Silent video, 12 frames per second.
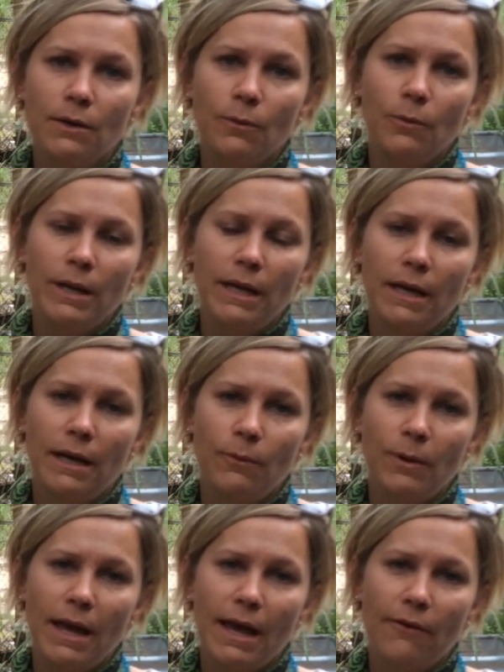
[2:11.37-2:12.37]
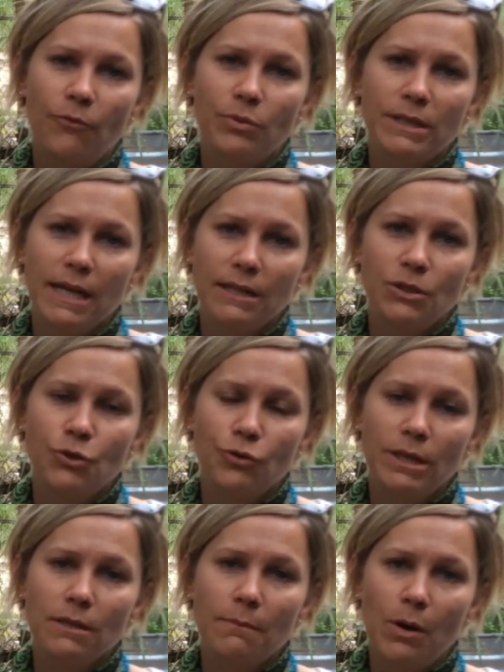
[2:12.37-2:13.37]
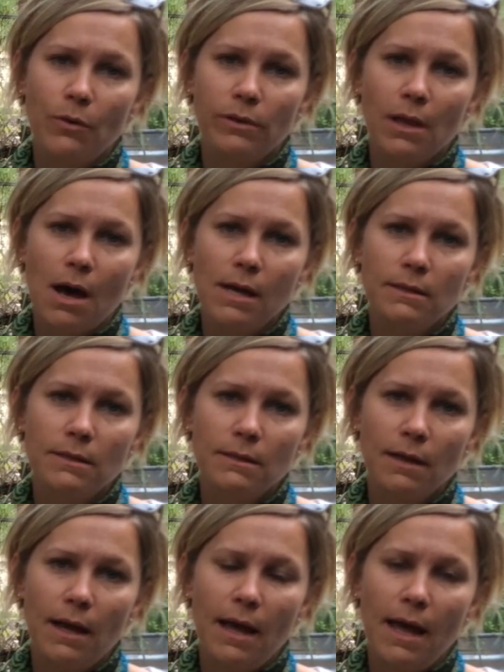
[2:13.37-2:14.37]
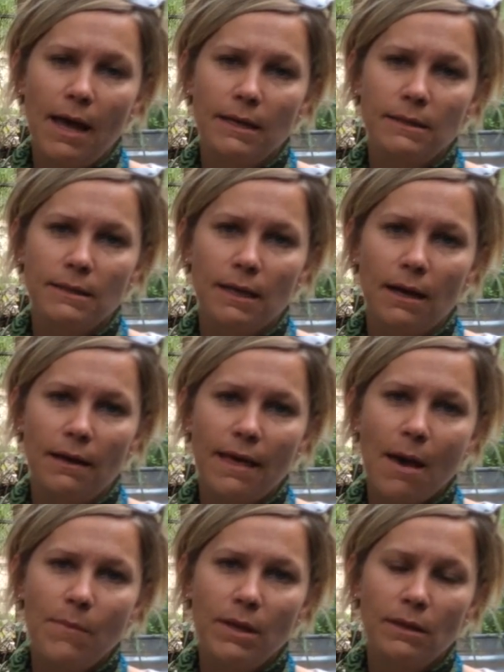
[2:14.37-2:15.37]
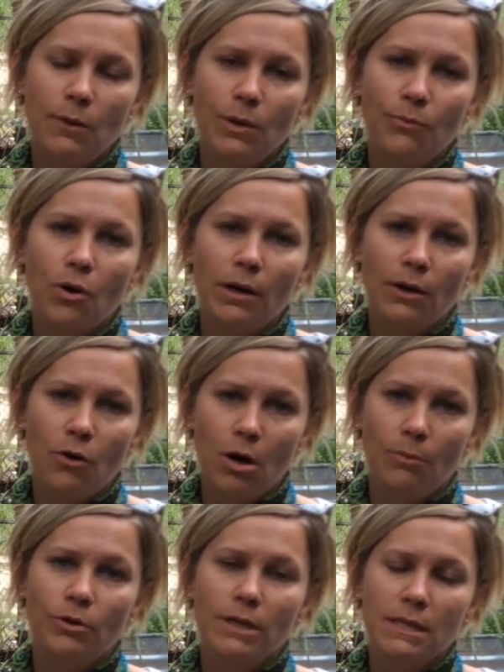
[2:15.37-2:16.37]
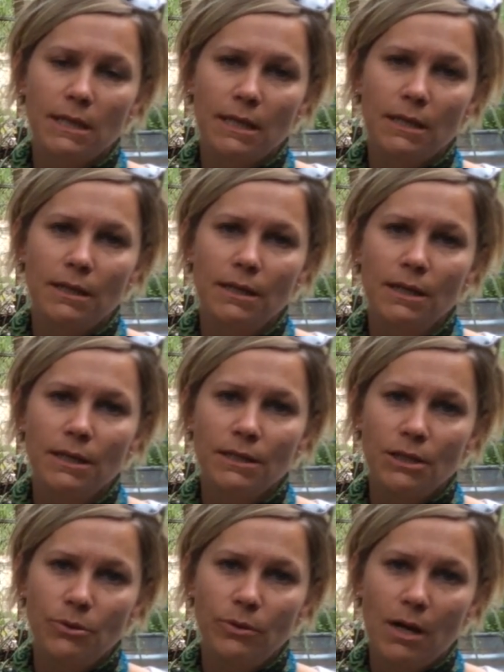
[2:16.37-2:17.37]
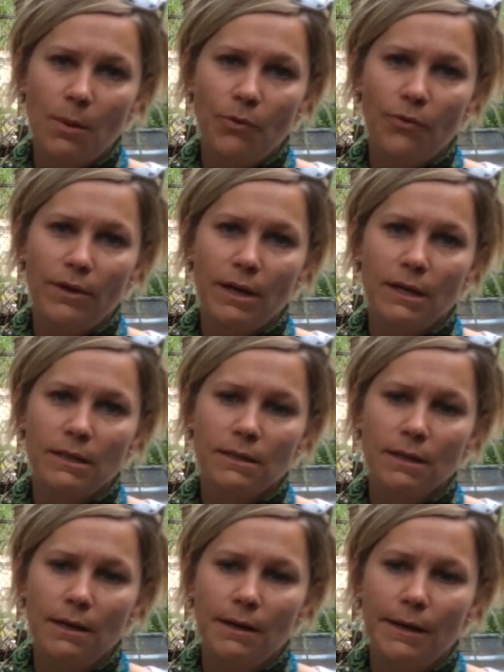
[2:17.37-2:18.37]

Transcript: We have protected trees on both lots, and that meant that we brought an arborist in to do a couple things.